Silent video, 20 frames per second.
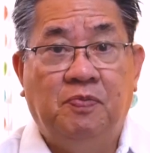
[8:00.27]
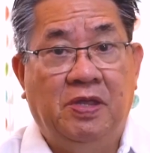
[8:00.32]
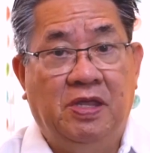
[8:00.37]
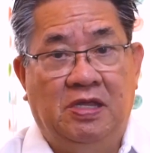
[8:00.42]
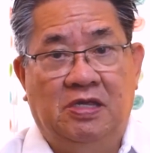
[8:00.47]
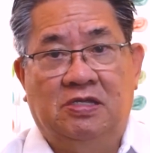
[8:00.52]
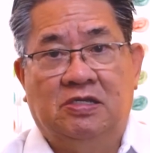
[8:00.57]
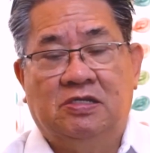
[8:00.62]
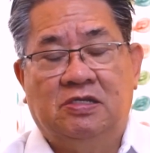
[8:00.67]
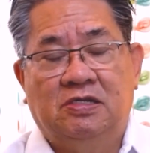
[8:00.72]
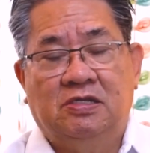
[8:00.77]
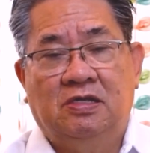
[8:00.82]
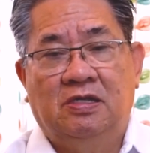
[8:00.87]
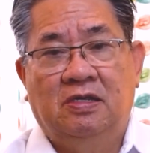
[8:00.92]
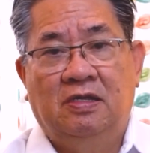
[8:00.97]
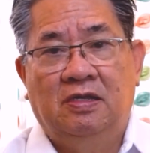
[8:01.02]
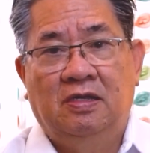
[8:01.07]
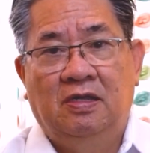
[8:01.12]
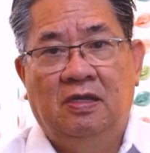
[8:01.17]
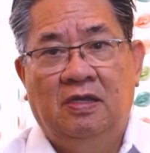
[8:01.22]
peace,
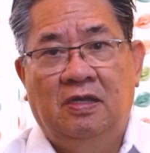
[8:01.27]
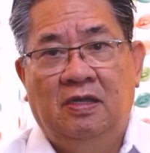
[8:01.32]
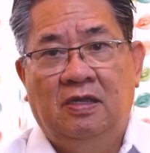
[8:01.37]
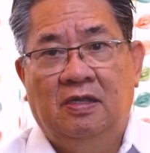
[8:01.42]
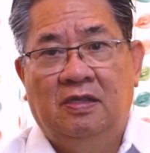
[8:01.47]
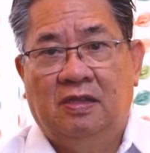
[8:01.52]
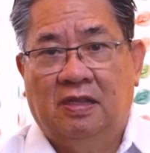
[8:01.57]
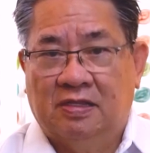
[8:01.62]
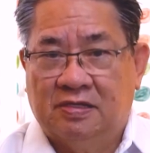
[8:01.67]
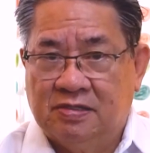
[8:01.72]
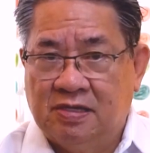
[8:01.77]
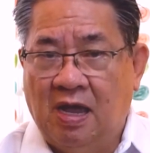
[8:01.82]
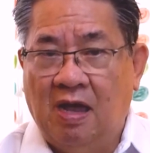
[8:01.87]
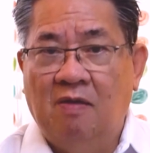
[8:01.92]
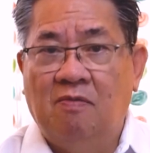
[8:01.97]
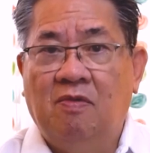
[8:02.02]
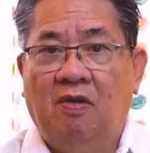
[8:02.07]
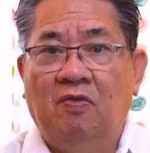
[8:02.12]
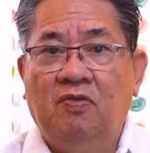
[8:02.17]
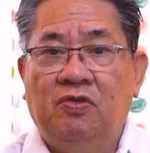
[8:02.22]
that
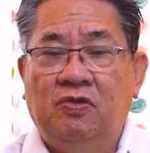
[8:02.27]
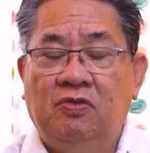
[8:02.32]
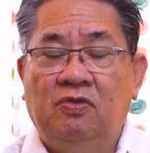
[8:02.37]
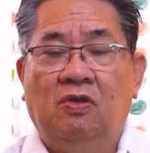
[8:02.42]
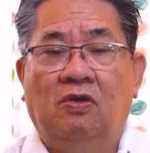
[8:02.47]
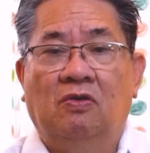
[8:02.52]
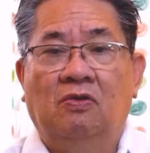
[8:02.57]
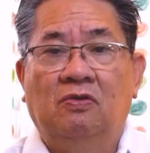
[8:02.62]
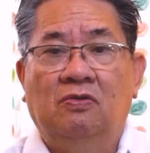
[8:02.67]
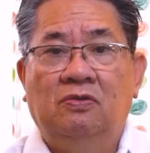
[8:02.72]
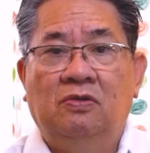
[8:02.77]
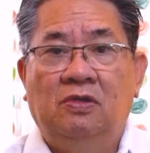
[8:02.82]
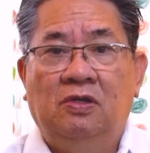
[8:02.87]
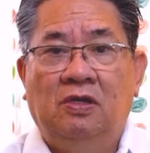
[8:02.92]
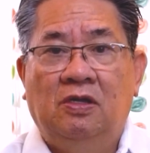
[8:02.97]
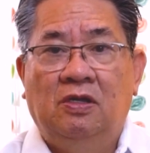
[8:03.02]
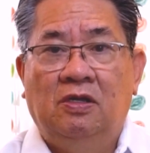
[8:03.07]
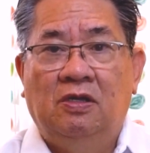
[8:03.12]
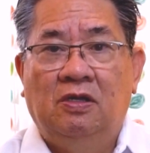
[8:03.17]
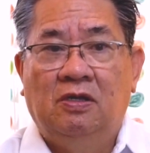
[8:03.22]
somehow you know
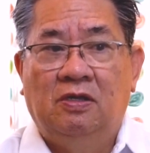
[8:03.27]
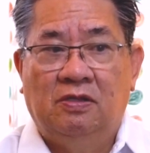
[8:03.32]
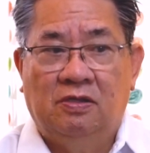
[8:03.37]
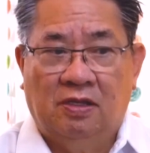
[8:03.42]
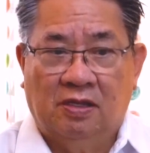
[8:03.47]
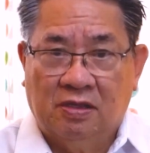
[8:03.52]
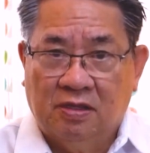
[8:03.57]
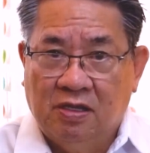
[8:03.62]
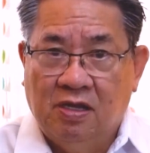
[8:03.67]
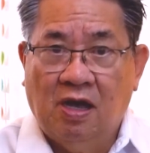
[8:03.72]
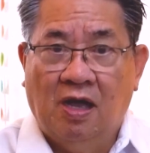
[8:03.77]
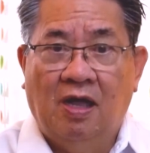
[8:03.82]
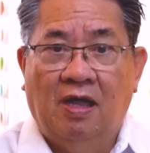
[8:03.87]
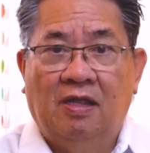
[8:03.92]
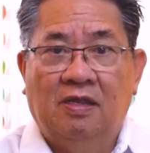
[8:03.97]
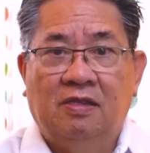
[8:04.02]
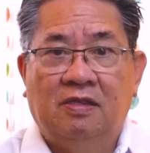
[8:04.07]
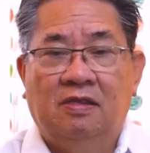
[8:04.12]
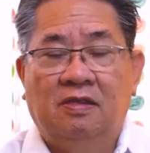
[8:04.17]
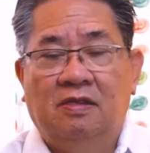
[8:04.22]
that
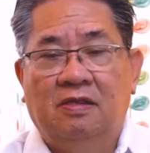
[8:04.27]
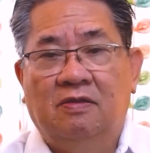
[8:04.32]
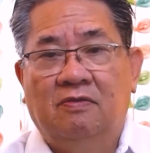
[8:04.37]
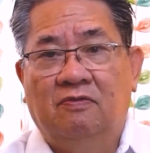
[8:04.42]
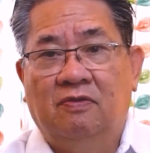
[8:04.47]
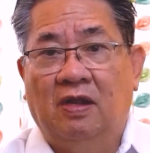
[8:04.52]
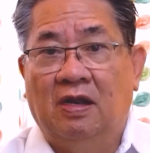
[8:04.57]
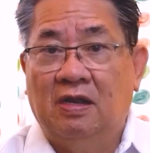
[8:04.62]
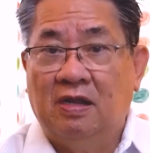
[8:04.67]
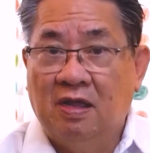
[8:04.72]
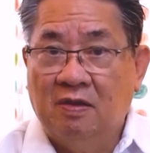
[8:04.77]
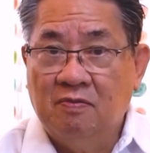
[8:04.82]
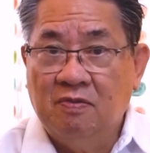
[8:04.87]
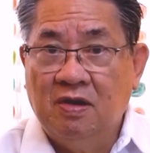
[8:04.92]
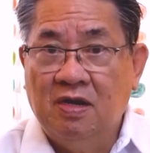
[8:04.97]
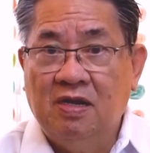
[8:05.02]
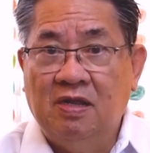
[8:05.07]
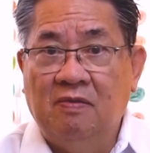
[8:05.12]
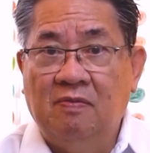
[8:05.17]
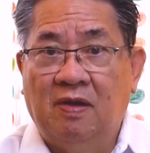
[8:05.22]
God will never
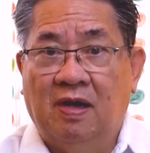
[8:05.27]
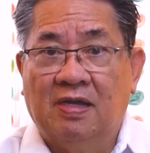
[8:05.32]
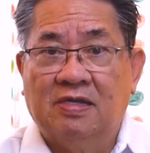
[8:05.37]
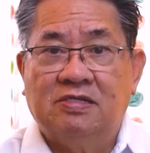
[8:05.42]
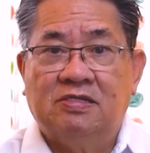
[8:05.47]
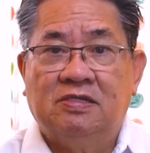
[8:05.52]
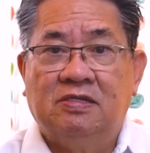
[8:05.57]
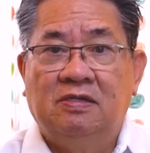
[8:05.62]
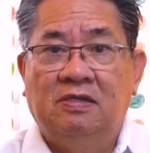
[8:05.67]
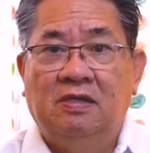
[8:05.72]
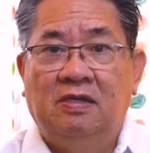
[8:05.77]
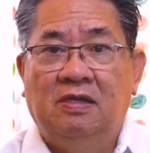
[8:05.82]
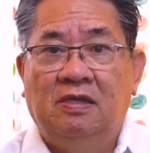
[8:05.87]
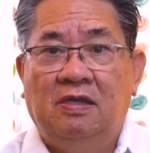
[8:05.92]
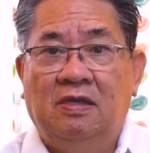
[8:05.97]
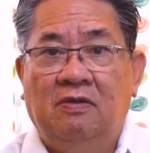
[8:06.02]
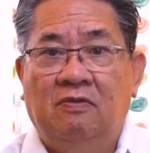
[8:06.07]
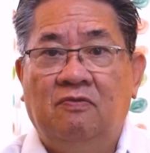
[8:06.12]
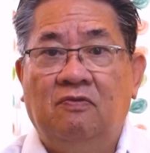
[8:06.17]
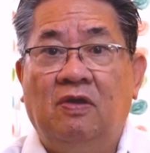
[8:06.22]
leave us,
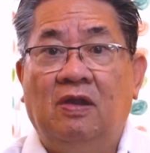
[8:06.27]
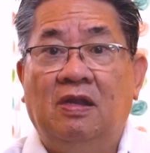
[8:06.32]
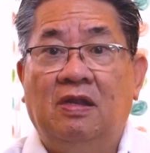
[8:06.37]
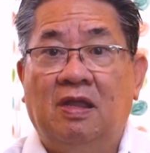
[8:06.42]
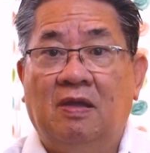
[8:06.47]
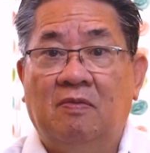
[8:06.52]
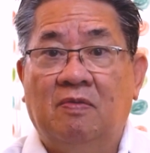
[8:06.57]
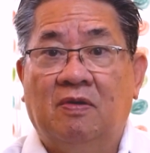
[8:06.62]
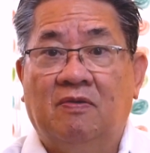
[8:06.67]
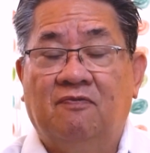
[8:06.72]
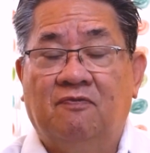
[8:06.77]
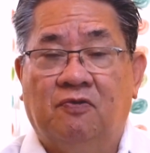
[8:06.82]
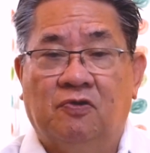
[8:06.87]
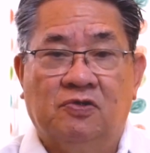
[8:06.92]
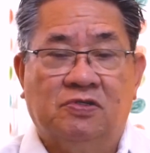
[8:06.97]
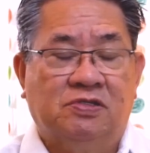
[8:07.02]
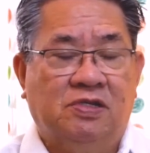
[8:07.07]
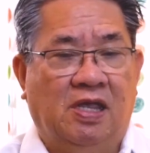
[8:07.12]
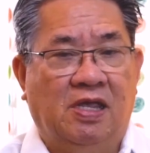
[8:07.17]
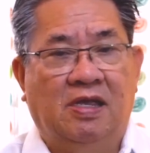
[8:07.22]
will never
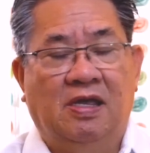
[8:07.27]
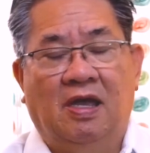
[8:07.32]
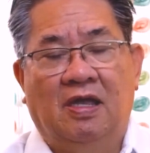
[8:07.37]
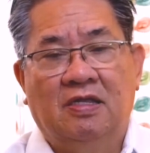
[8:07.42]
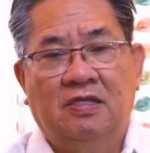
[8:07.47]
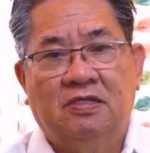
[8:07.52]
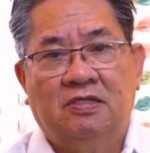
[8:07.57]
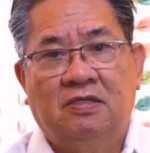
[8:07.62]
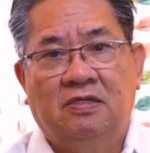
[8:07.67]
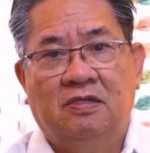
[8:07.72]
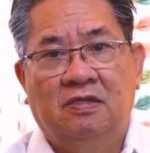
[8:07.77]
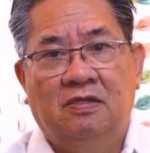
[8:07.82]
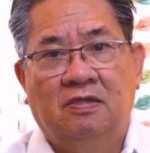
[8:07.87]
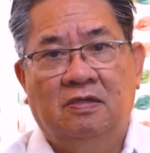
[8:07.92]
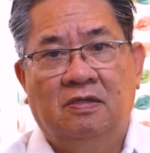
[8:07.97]
forsake us.